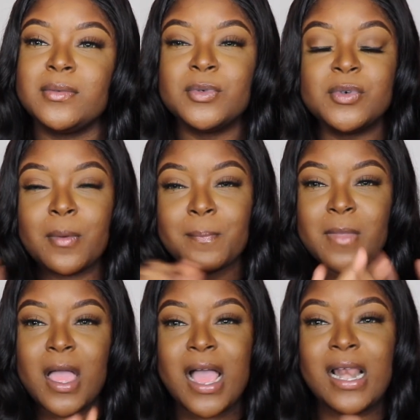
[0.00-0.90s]
Ooh,
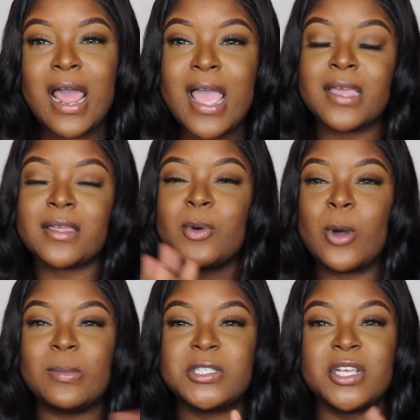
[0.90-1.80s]
I like
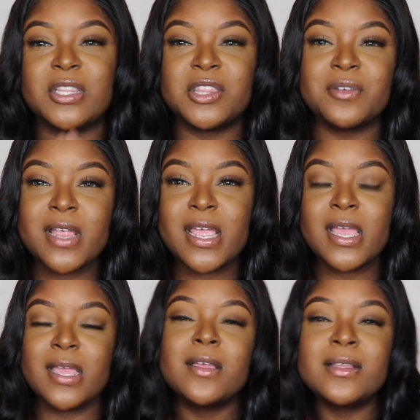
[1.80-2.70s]
option
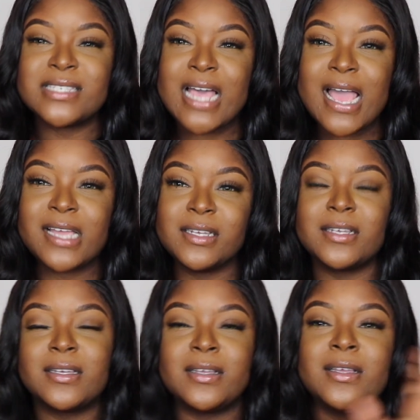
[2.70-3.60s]
3, tag
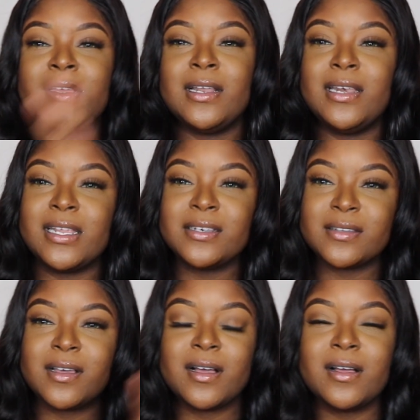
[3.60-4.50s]

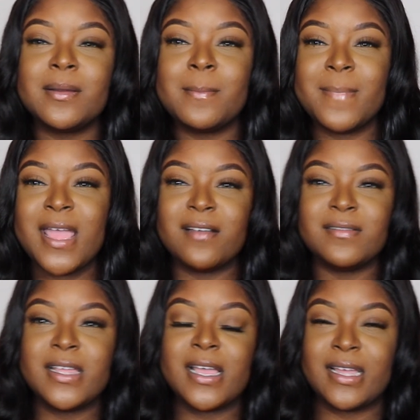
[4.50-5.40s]
Linda,
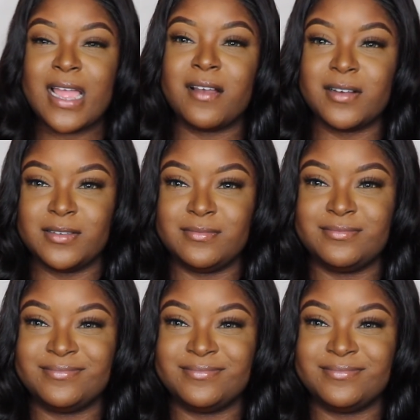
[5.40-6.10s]
Mary, and Karen.